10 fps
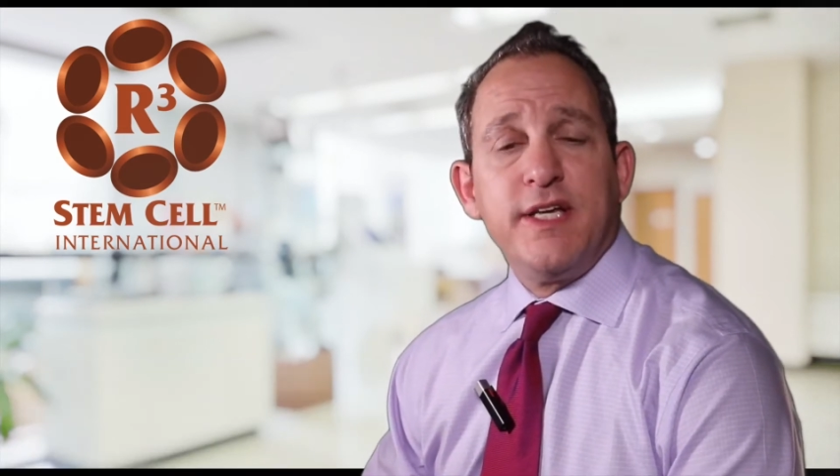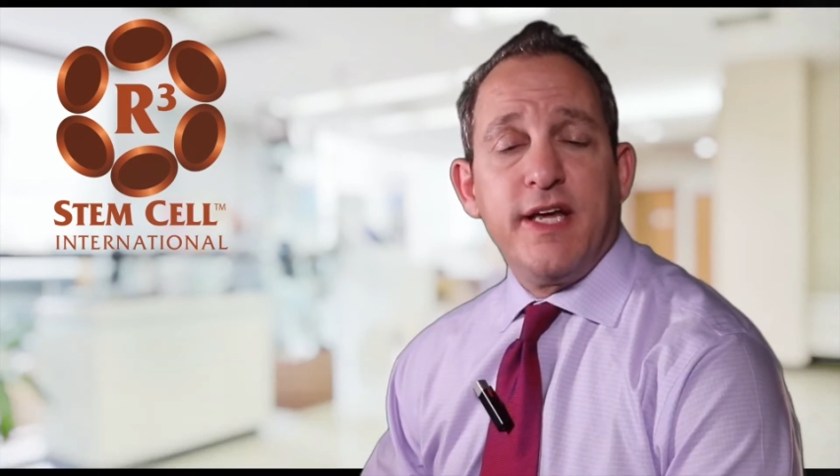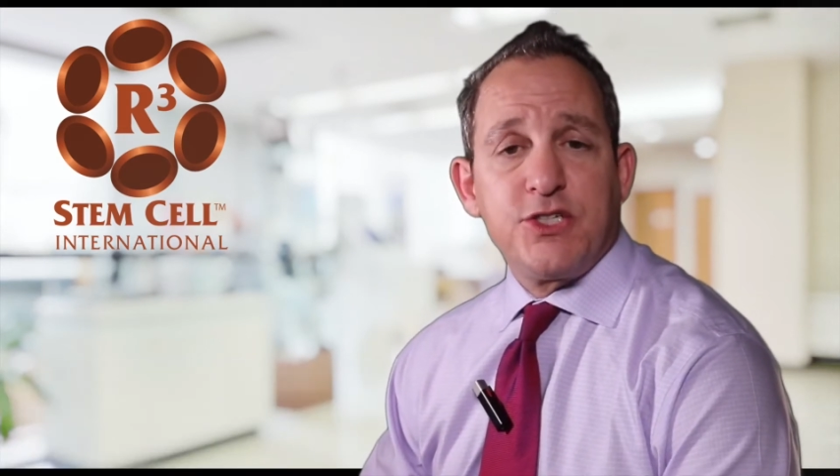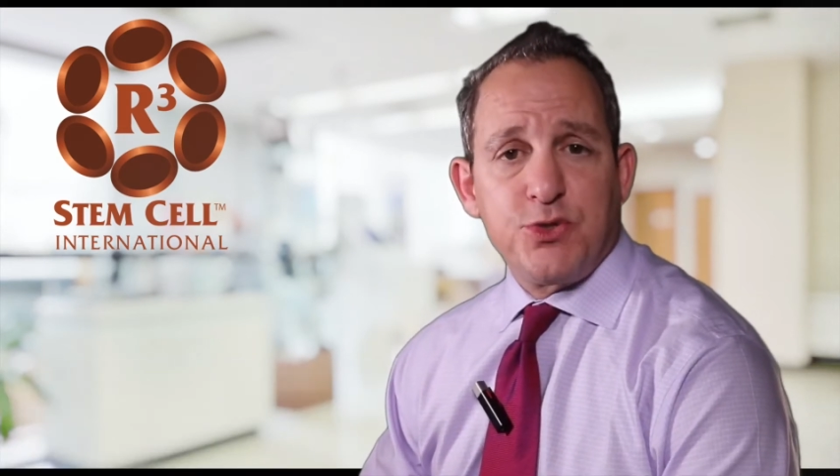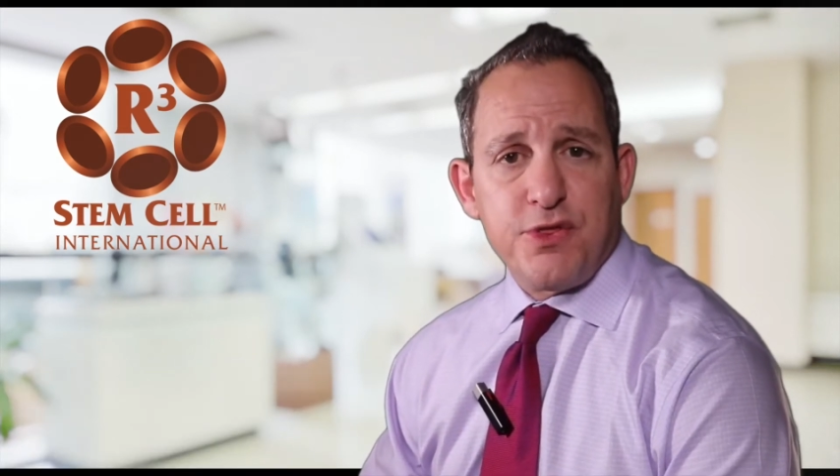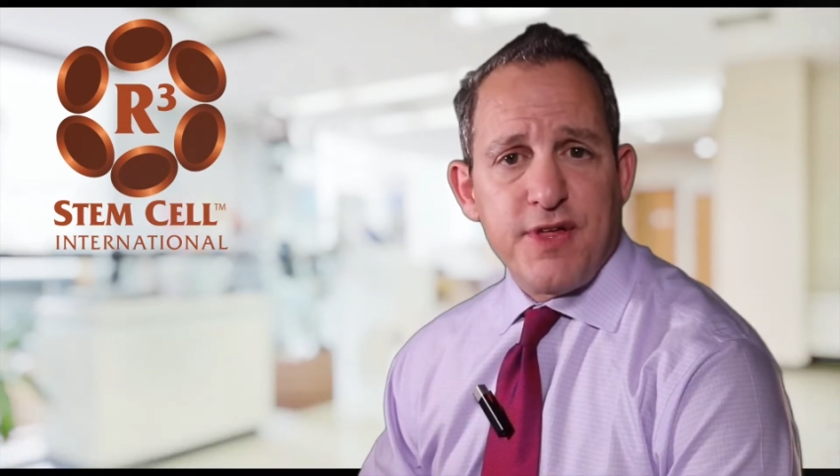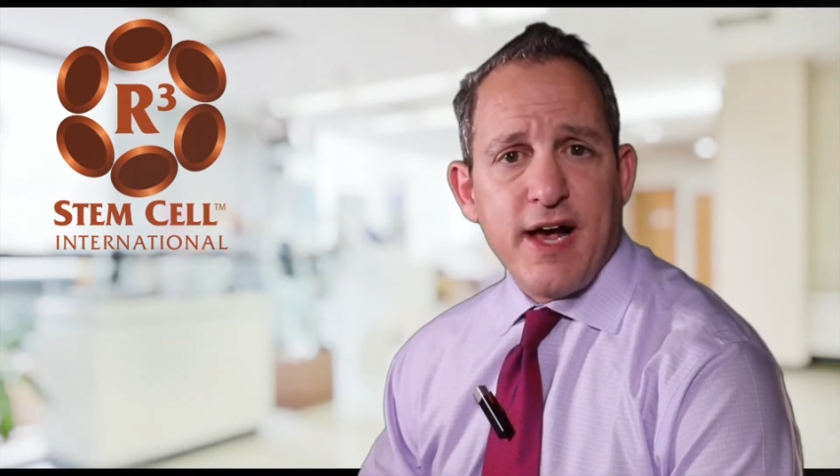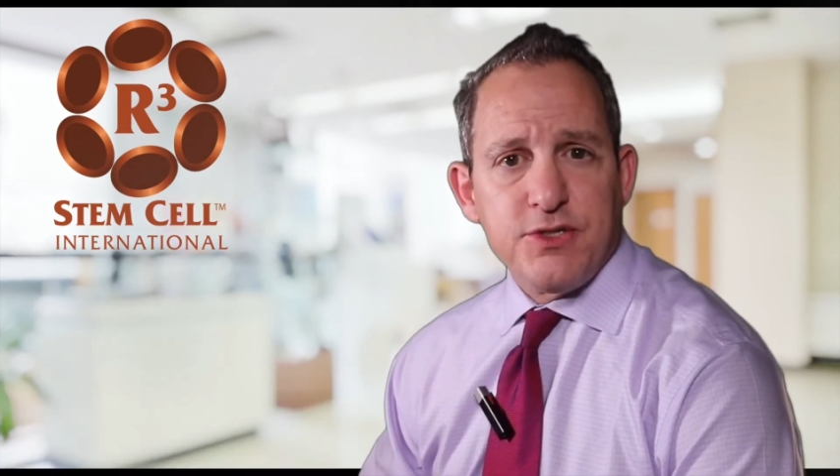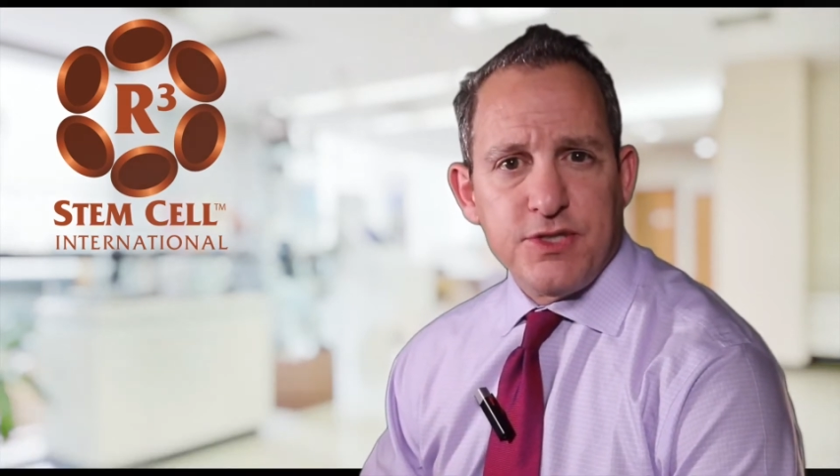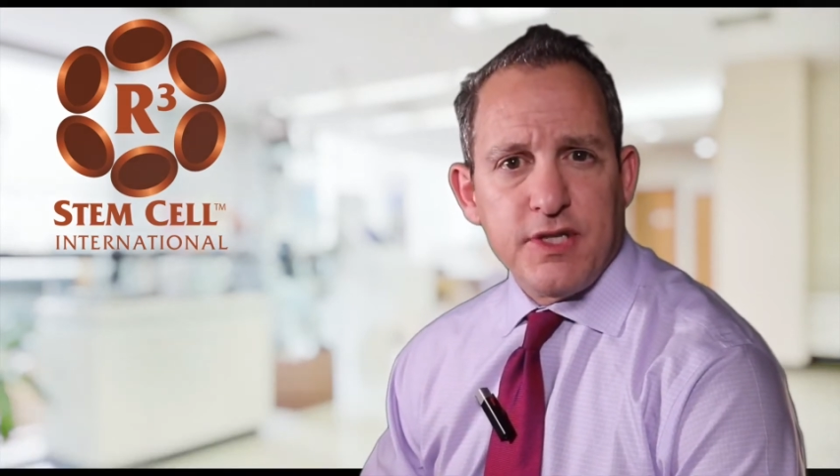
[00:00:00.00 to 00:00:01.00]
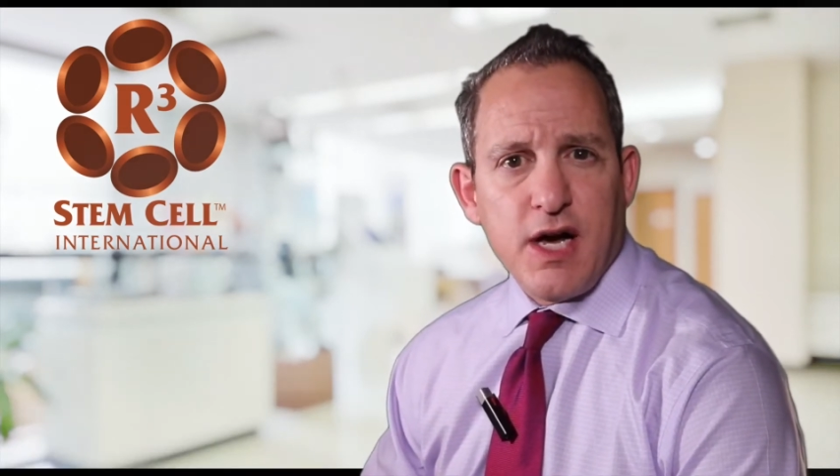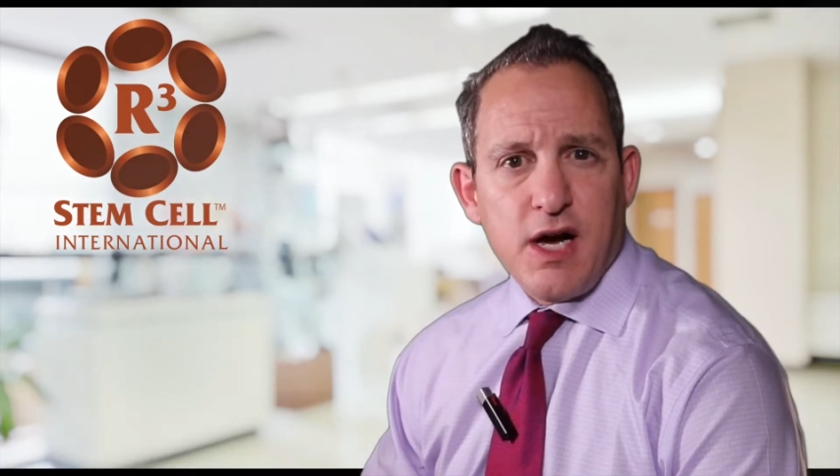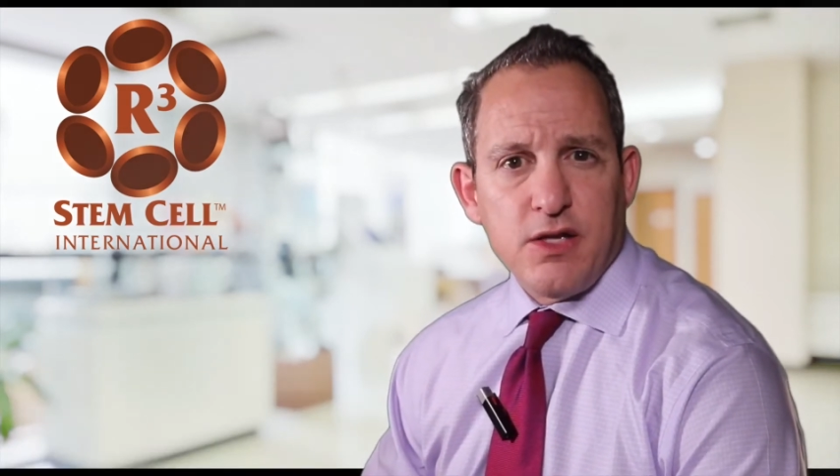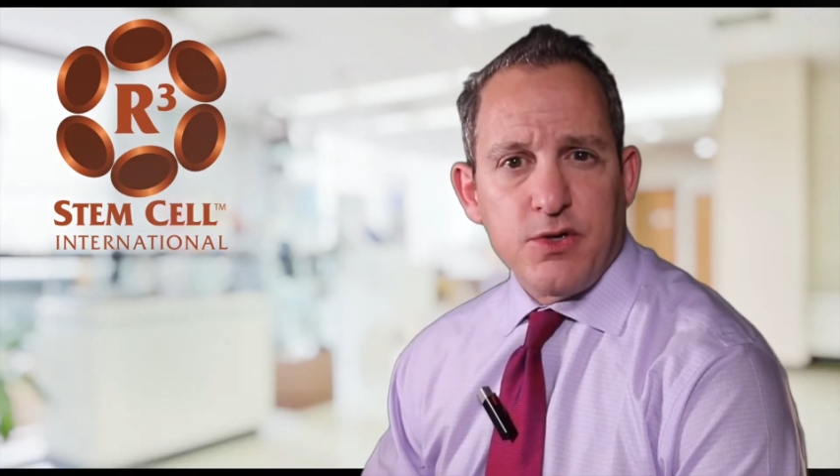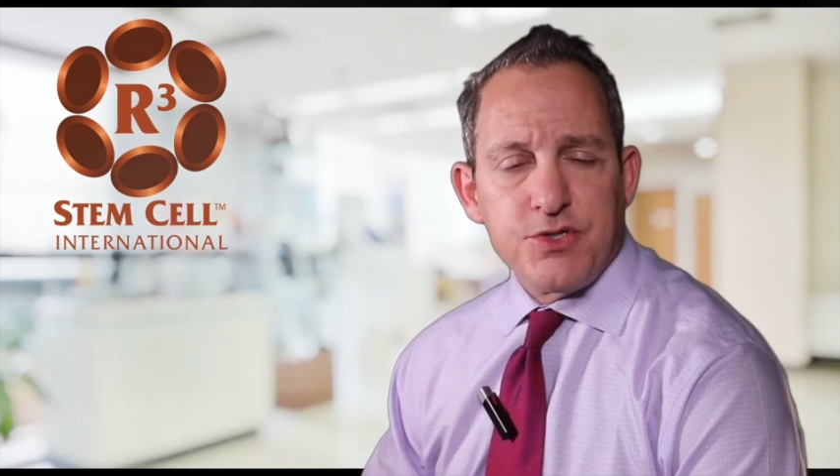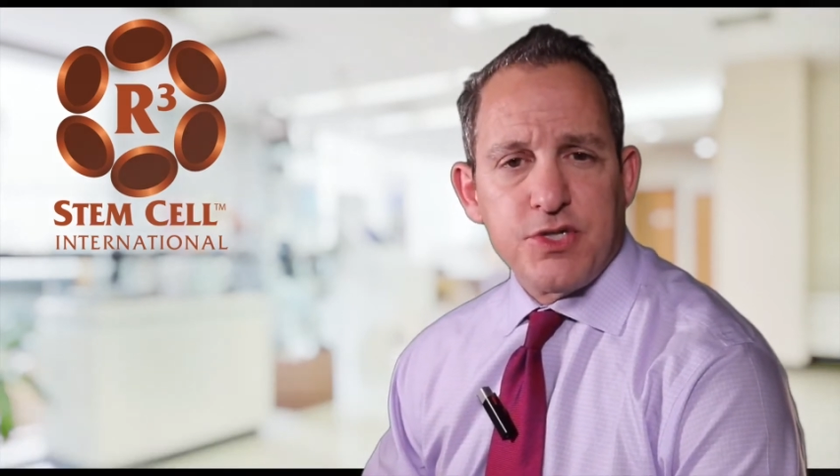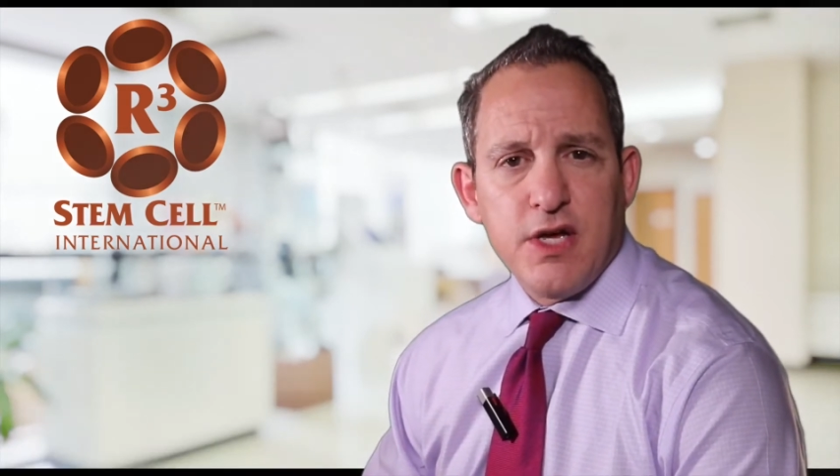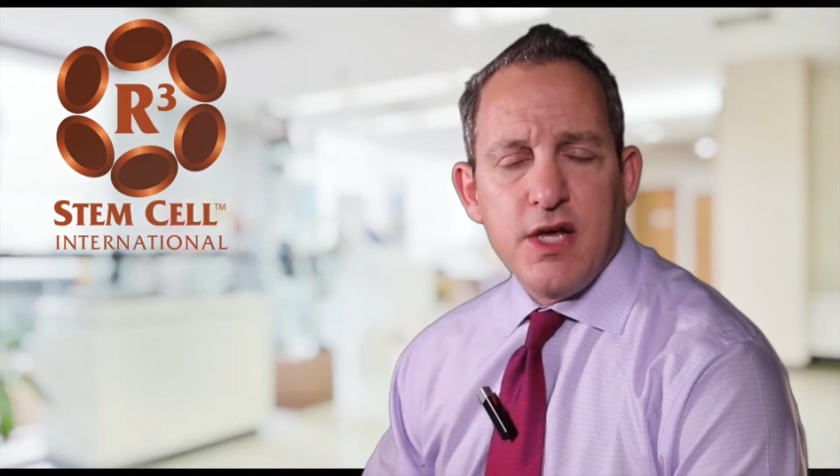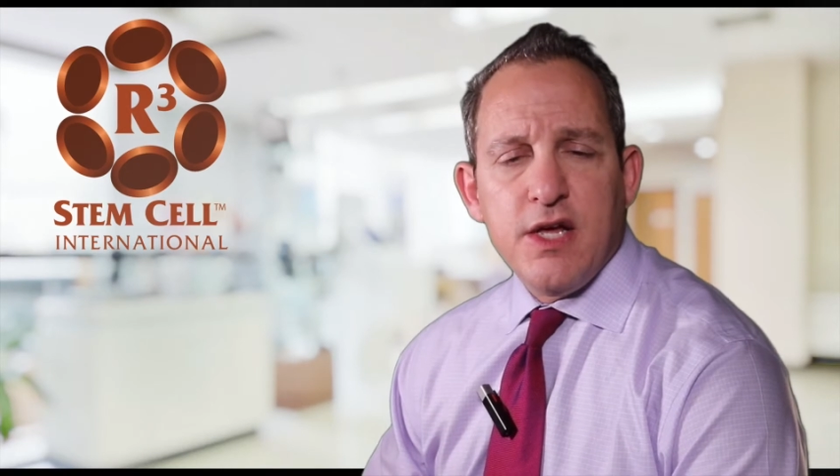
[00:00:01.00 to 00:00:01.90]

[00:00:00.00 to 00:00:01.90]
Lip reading: an extra $1,000.